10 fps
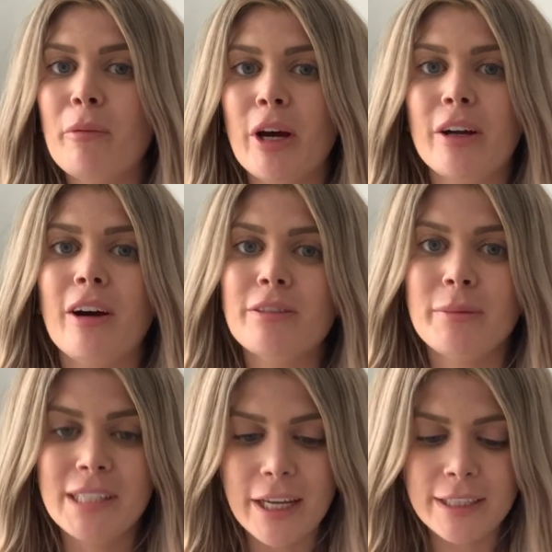at work after
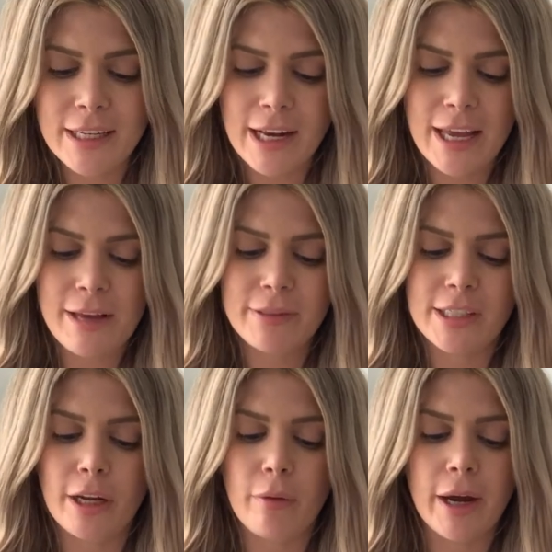maternity leave.
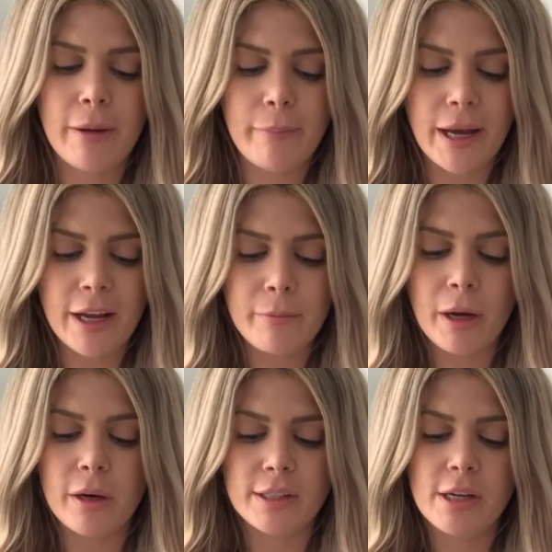So I am back
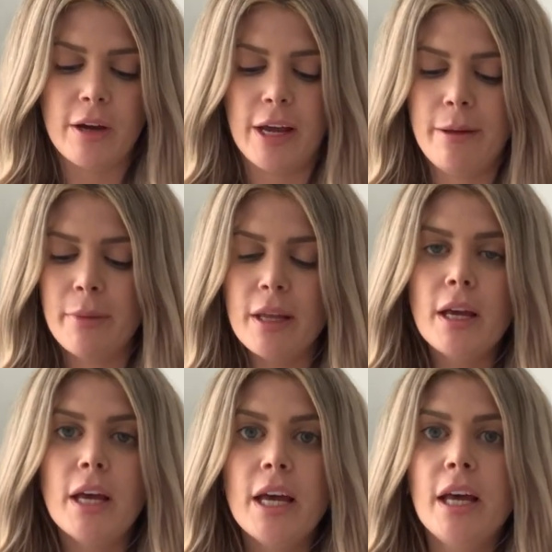part-time.
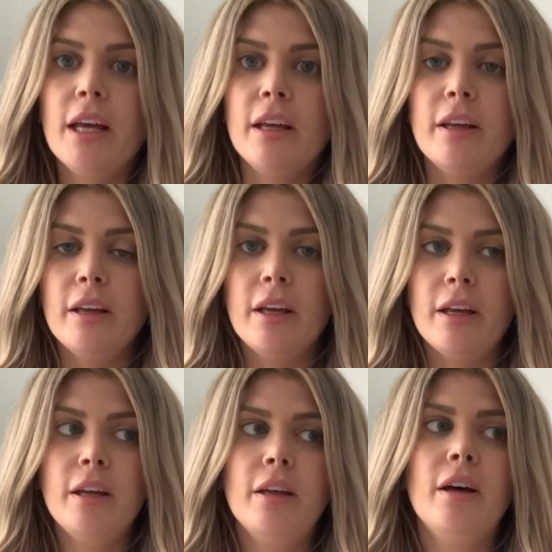
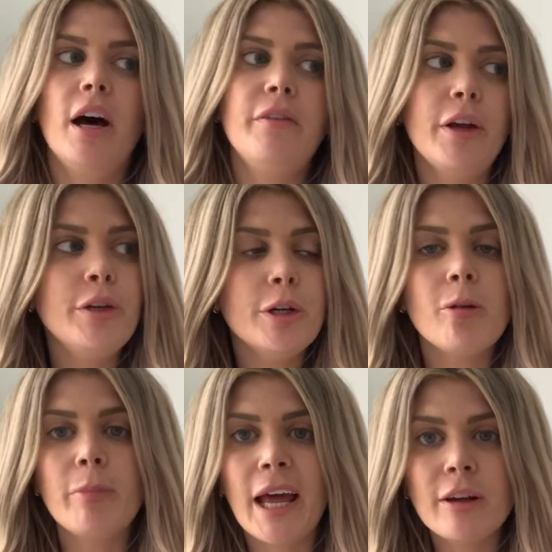I've only
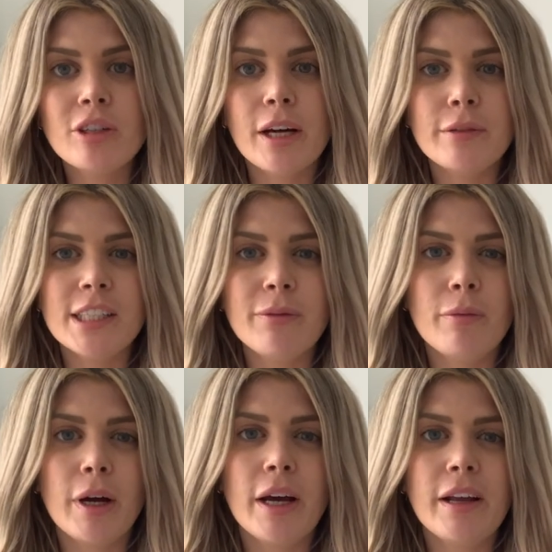got black trousers for
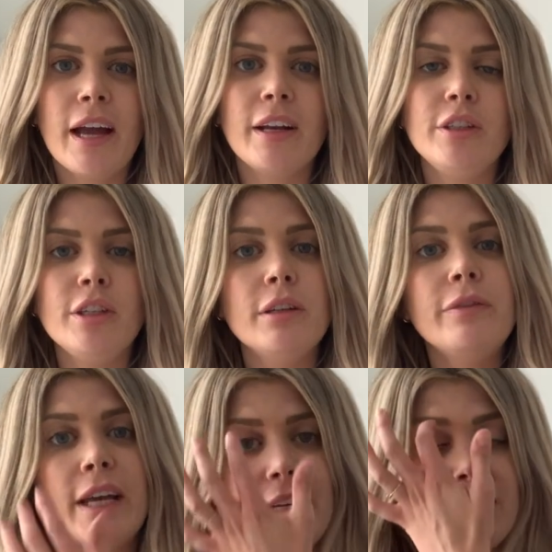work and I do
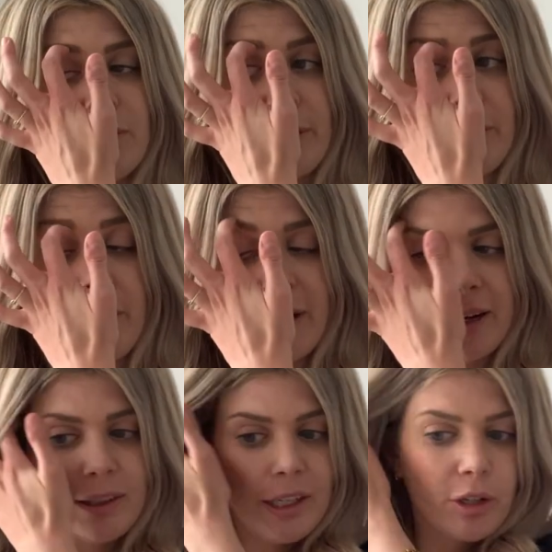fit into my
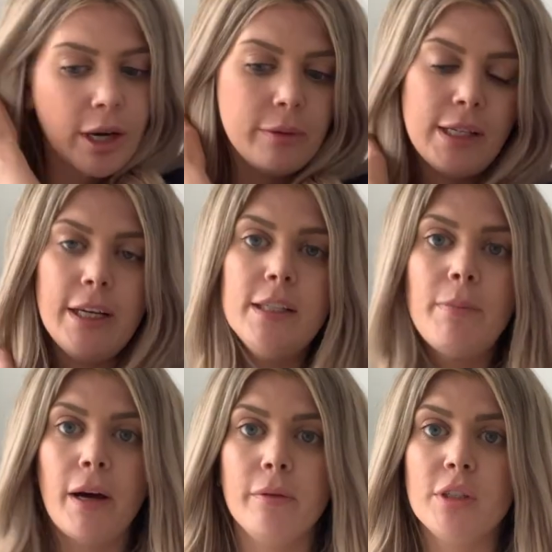pre-pregnancy trousers,
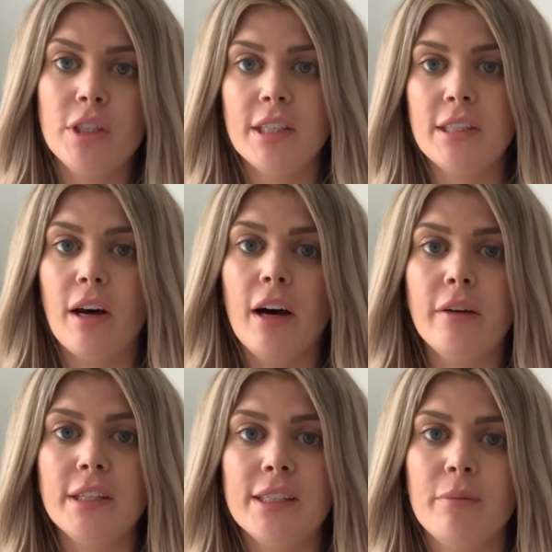but I was just
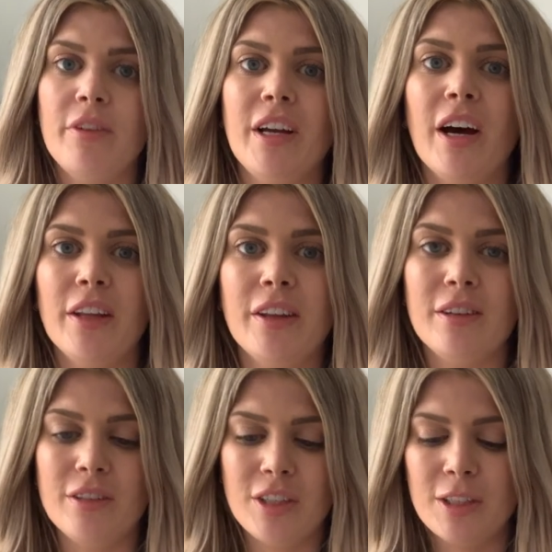after something other
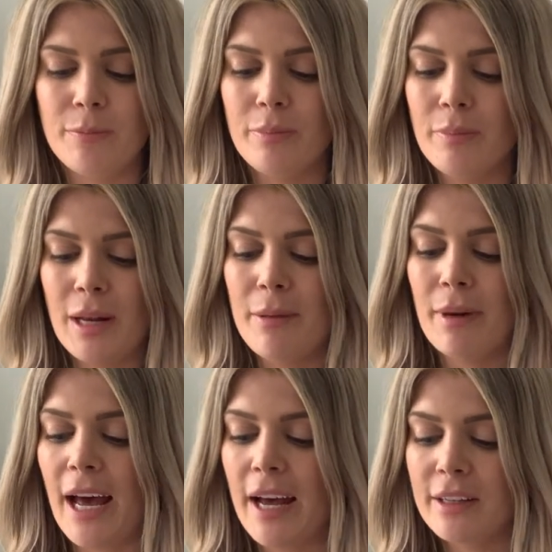than just plain
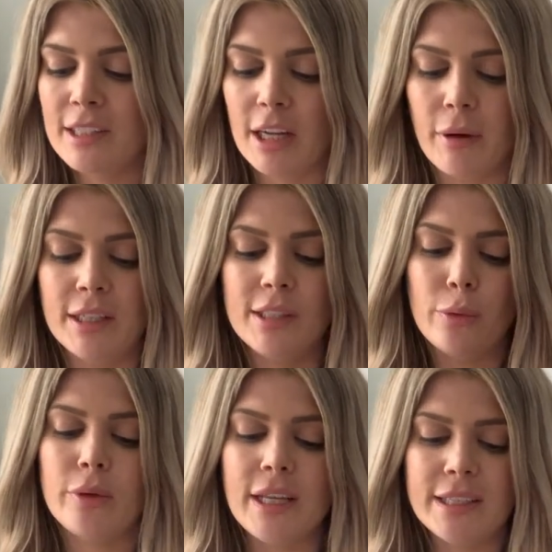black. So I
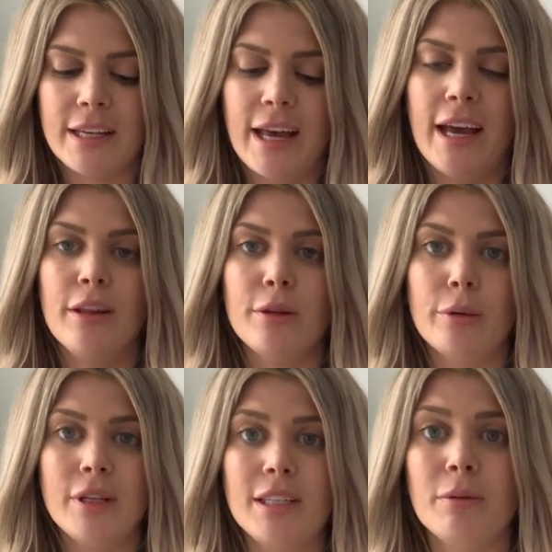saw these in there and
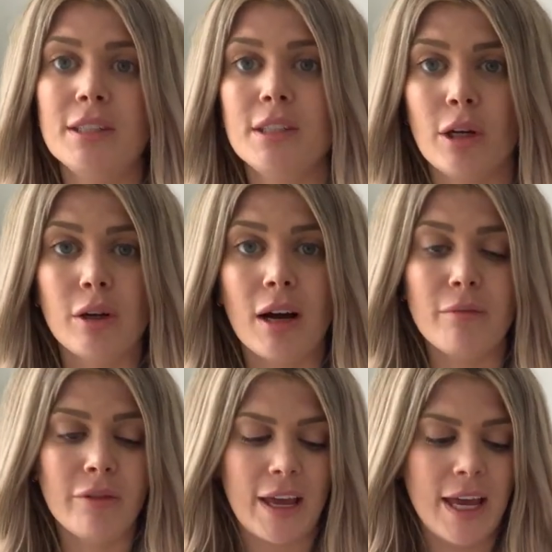thought these were so
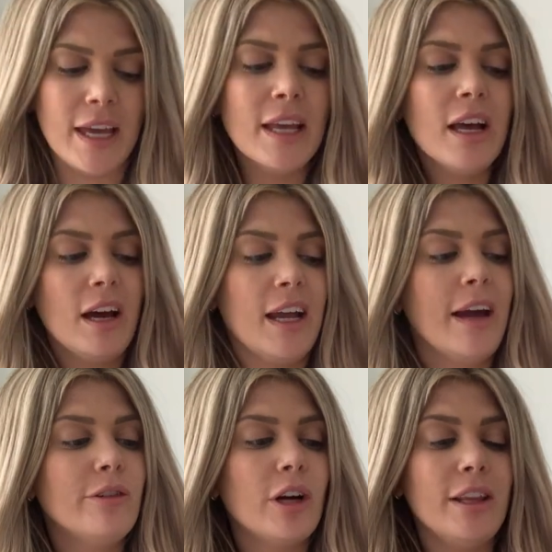comfy. I
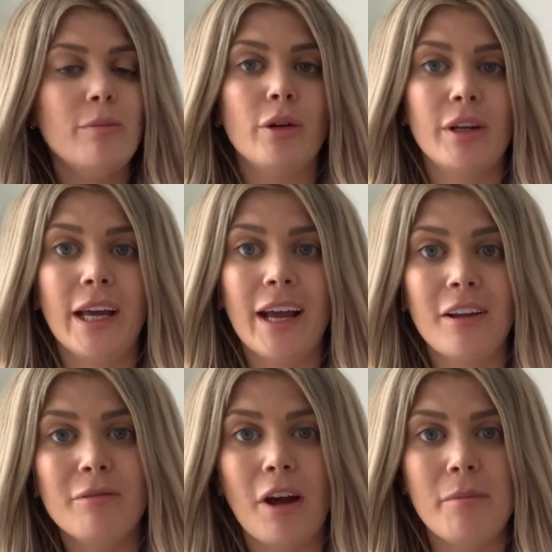have tried them on and can
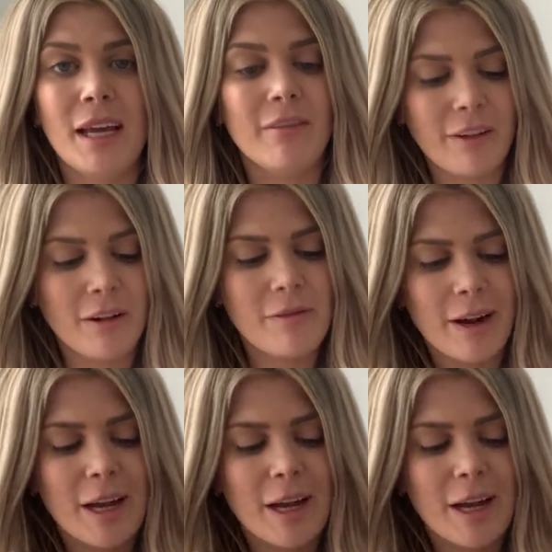confirm they are very, very